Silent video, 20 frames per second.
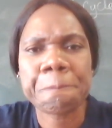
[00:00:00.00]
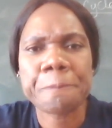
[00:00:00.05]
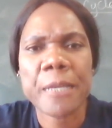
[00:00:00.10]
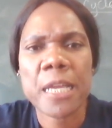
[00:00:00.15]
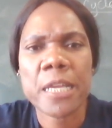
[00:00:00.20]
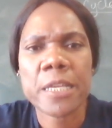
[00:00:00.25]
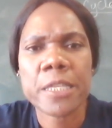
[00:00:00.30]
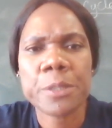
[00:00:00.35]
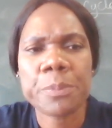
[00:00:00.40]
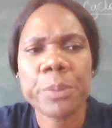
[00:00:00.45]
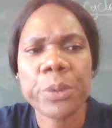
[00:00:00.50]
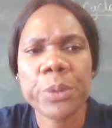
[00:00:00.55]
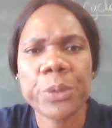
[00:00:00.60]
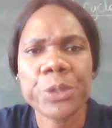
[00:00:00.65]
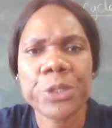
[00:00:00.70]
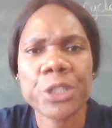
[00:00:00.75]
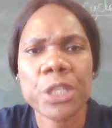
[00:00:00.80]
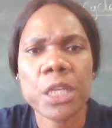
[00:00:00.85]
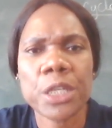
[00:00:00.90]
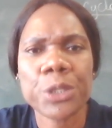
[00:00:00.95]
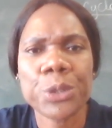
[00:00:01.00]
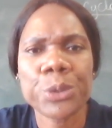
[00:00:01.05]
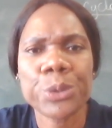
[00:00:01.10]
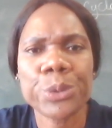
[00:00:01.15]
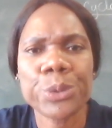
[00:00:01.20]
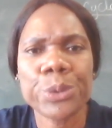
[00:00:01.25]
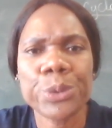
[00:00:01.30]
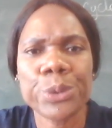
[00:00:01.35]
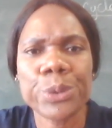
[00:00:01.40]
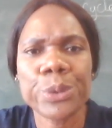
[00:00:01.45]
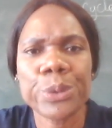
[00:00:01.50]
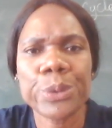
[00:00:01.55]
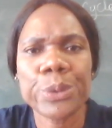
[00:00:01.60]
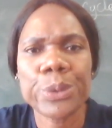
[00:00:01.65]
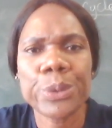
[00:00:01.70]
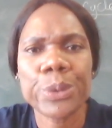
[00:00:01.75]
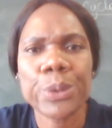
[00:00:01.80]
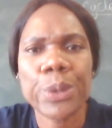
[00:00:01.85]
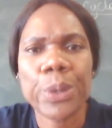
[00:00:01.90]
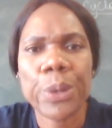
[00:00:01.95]
exposure
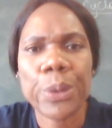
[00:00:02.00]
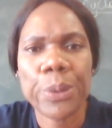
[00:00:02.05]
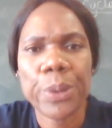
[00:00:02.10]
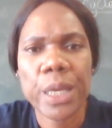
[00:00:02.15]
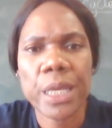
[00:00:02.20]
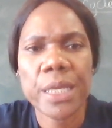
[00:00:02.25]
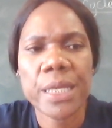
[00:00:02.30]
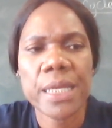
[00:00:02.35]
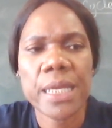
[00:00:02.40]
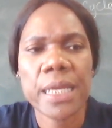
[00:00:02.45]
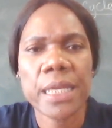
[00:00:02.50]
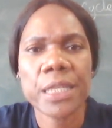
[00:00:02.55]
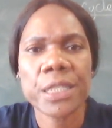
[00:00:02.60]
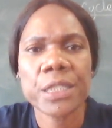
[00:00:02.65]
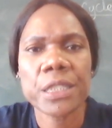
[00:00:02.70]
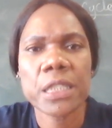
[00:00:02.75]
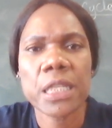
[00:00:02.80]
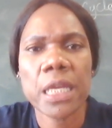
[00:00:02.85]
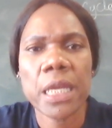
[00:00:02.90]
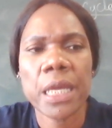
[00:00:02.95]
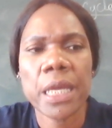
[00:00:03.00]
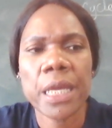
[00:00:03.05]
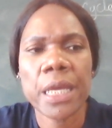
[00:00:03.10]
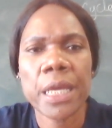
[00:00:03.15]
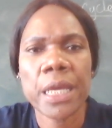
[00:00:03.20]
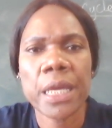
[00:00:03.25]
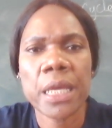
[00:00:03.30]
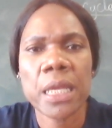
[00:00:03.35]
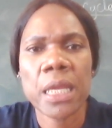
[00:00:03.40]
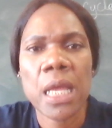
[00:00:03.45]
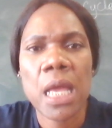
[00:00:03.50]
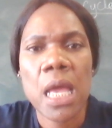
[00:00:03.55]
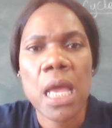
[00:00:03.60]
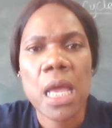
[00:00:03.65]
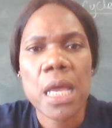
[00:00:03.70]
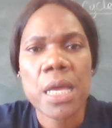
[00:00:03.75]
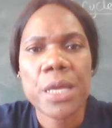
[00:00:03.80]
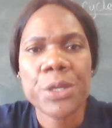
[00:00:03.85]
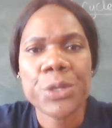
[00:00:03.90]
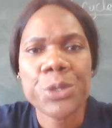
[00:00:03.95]
to radiation,
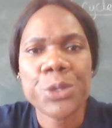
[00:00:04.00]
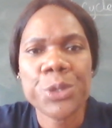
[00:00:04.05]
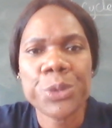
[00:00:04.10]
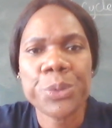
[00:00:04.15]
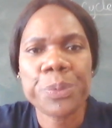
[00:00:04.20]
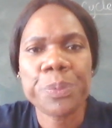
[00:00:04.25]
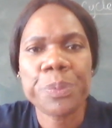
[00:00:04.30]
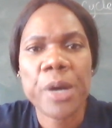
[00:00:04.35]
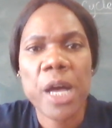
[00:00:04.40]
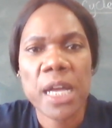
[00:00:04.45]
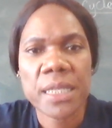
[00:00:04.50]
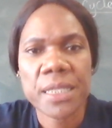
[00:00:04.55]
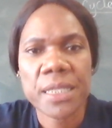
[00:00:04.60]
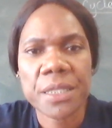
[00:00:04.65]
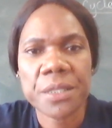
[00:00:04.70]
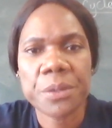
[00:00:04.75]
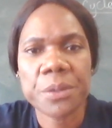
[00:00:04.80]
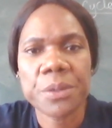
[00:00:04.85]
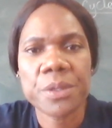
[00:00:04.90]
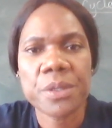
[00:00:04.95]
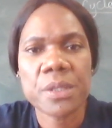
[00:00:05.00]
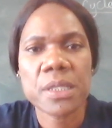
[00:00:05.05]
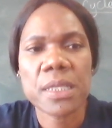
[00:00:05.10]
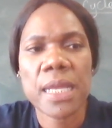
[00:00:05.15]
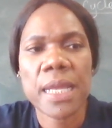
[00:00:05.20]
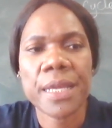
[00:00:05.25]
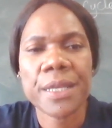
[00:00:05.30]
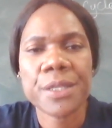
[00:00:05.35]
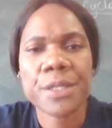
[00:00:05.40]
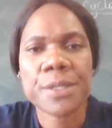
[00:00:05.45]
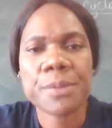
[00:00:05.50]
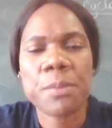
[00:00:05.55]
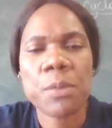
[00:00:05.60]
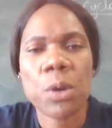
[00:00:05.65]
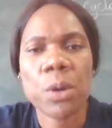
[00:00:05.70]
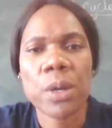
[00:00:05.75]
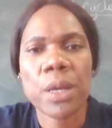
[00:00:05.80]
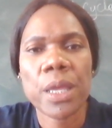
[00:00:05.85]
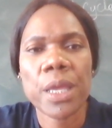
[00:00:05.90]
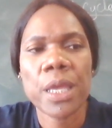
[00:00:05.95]
to particles like
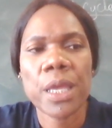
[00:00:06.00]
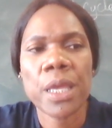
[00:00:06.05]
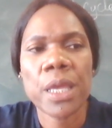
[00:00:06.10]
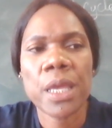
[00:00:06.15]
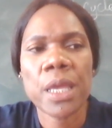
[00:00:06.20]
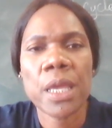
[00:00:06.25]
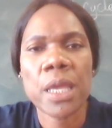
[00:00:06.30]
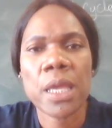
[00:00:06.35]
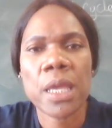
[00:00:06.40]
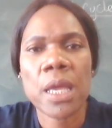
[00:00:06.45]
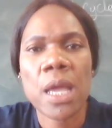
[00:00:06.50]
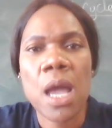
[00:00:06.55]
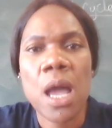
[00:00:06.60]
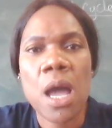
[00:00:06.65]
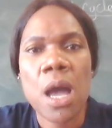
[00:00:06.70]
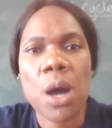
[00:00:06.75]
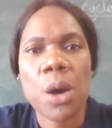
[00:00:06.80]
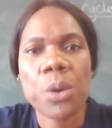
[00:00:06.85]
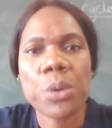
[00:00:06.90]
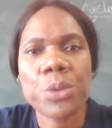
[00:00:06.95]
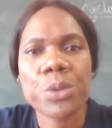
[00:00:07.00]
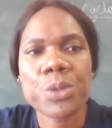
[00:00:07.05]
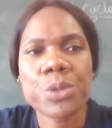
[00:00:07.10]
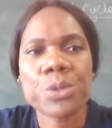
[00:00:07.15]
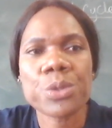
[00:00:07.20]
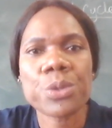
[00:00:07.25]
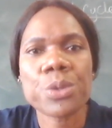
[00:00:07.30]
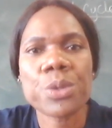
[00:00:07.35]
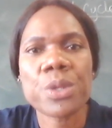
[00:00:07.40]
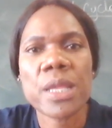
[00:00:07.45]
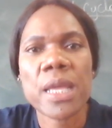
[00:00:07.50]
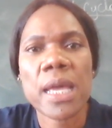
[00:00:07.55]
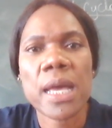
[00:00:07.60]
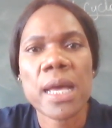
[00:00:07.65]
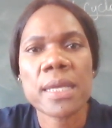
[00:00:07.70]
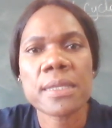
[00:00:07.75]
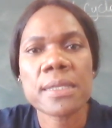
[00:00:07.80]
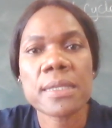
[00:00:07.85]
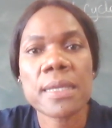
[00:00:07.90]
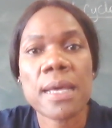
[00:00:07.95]
smoking, also there
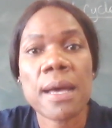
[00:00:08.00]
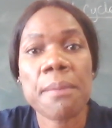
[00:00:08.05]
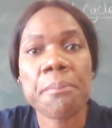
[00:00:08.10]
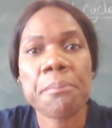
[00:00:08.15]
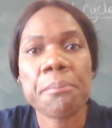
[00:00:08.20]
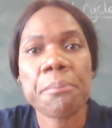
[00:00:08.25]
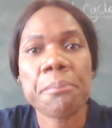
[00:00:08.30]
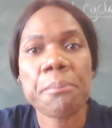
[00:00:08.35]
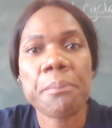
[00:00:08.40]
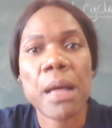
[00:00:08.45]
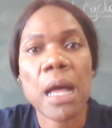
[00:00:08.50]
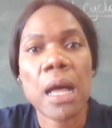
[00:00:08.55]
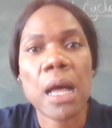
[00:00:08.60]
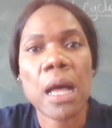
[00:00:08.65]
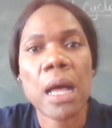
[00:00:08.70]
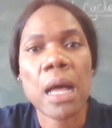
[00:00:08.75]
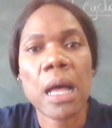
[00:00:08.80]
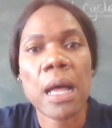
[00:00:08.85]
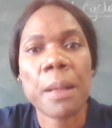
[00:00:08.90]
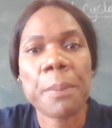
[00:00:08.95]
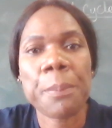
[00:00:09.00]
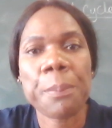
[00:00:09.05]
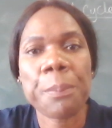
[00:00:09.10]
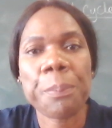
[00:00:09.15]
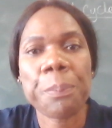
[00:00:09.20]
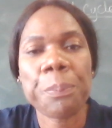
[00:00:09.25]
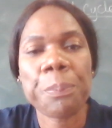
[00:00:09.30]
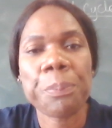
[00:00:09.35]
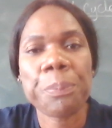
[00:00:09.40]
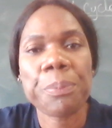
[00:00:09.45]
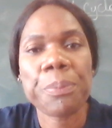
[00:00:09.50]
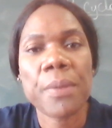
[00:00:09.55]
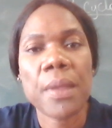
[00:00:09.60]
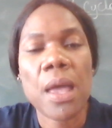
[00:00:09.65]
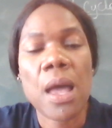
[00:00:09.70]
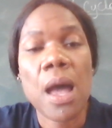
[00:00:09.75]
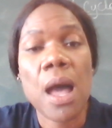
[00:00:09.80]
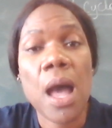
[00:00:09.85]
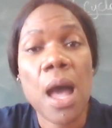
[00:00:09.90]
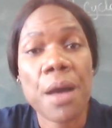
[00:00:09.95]
are some
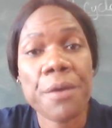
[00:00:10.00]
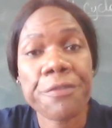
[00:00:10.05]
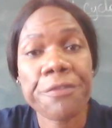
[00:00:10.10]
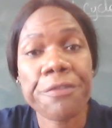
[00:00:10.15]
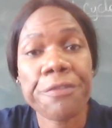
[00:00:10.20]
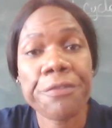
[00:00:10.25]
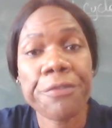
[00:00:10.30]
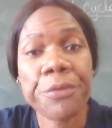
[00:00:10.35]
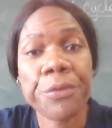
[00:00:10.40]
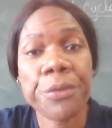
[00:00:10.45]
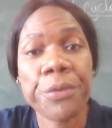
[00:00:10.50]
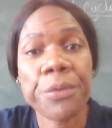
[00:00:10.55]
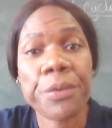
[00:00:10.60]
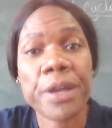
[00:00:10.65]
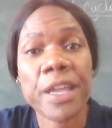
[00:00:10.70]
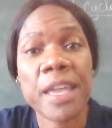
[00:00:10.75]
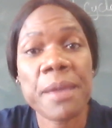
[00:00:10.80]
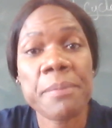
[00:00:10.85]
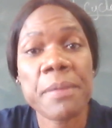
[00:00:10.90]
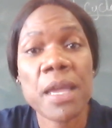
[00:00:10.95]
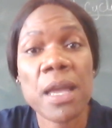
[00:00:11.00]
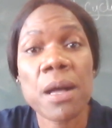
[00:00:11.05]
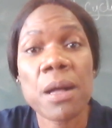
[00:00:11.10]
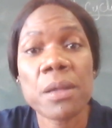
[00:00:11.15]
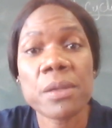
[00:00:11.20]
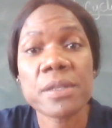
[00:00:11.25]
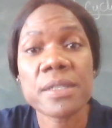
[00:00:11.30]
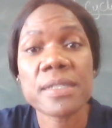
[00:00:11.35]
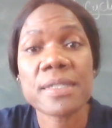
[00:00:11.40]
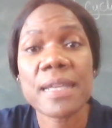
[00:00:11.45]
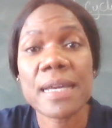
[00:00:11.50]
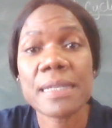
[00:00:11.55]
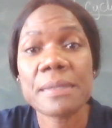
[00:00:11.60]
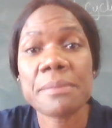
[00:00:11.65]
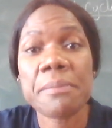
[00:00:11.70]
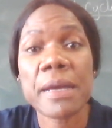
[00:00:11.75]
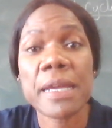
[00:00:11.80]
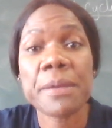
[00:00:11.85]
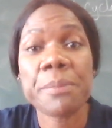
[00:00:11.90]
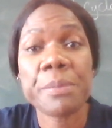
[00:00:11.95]
harmful chemicals
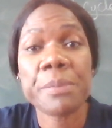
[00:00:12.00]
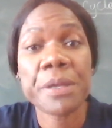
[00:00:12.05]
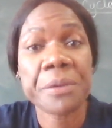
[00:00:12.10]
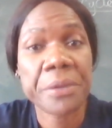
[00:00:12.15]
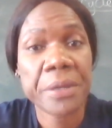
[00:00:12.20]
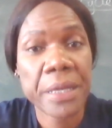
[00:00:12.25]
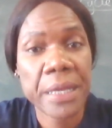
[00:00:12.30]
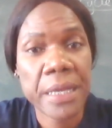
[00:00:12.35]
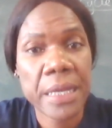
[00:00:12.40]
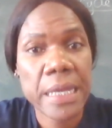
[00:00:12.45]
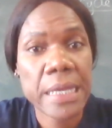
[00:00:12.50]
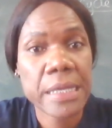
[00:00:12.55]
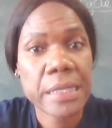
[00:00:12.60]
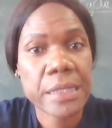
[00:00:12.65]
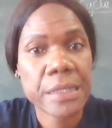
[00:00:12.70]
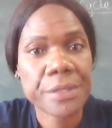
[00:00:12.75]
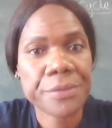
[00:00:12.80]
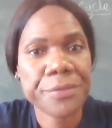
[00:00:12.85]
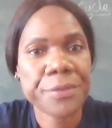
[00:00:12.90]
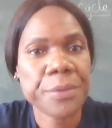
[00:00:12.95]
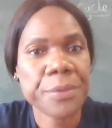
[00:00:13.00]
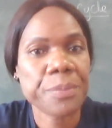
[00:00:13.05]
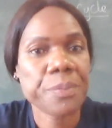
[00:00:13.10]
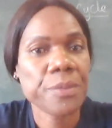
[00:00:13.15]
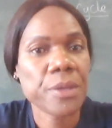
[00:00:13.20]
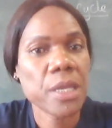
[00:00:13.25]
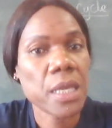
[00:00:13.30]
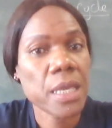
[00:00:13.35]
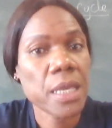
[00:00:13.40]
that might be released from the